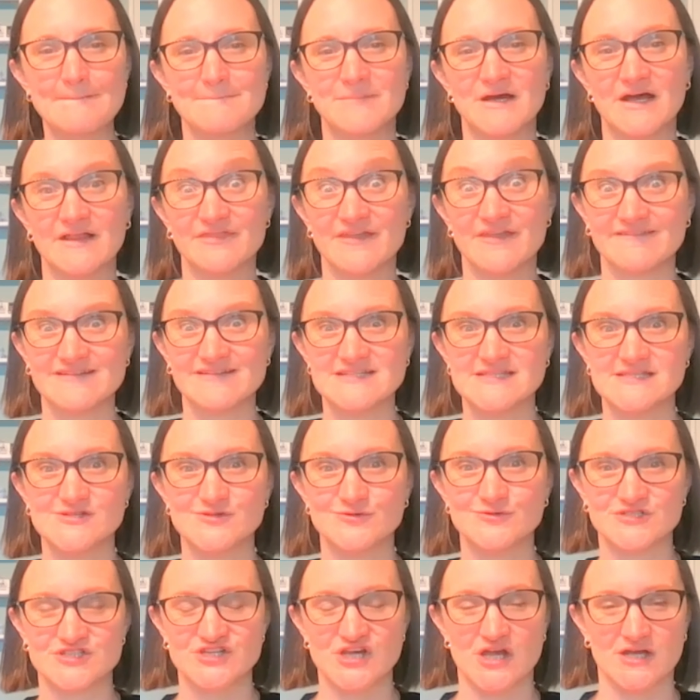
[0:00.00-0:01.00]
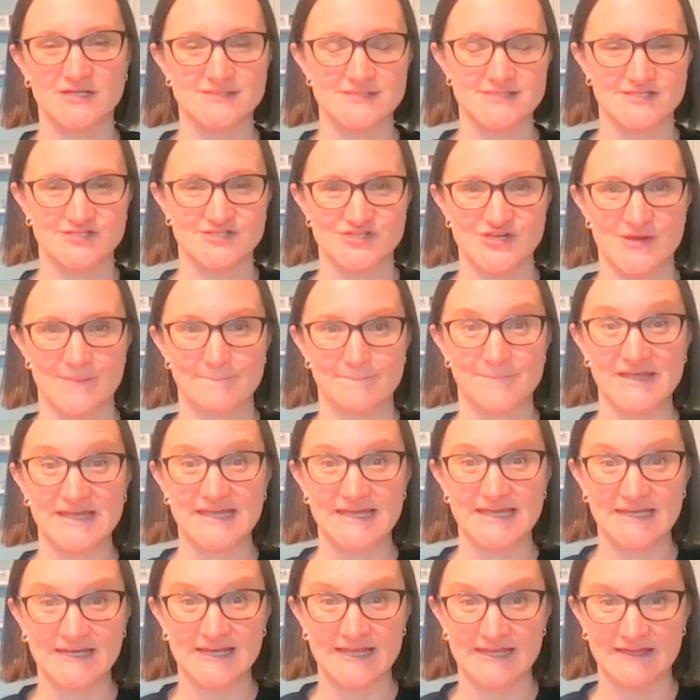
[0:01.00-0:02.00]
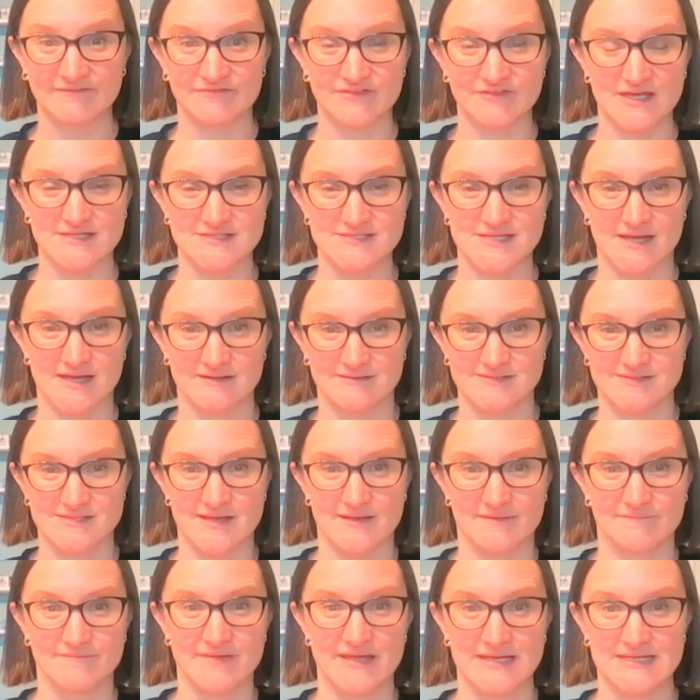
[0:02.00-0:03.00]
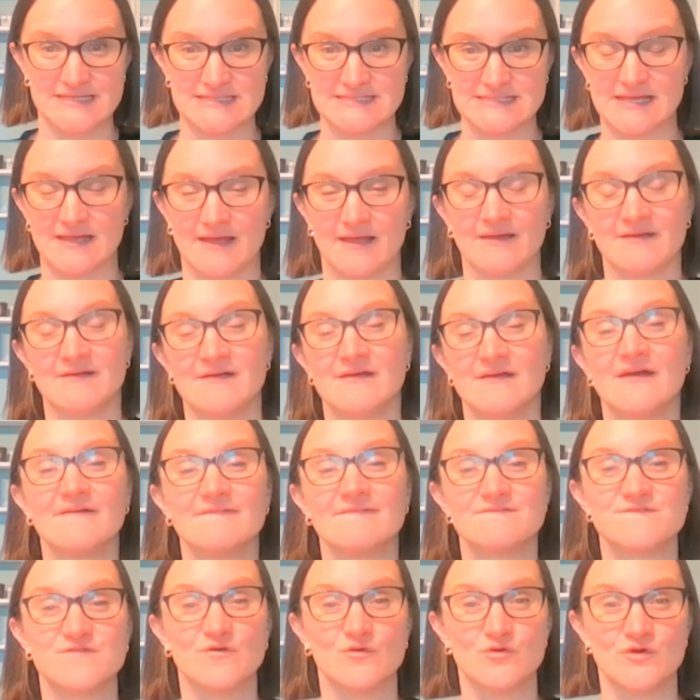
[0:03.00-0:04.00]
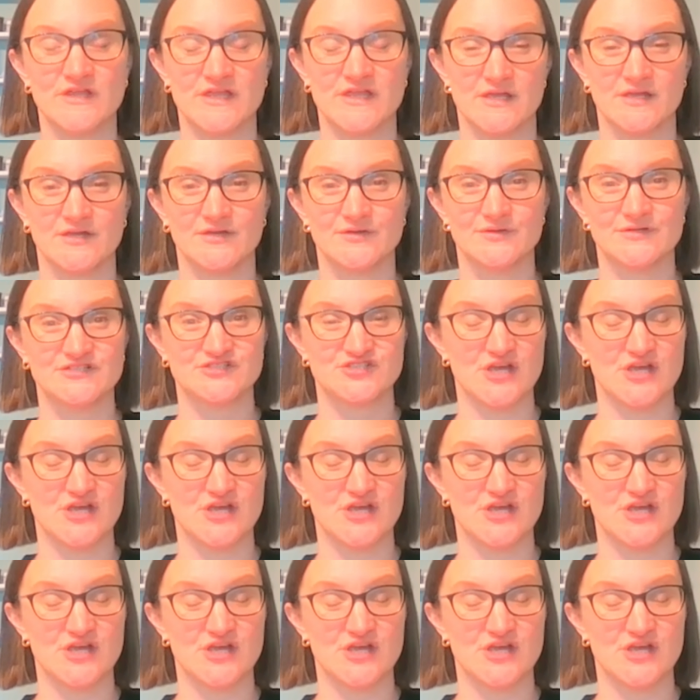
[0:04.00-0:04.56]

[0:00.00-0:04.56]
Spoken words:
but there is still a chance to jump in if that sounds amazing for you.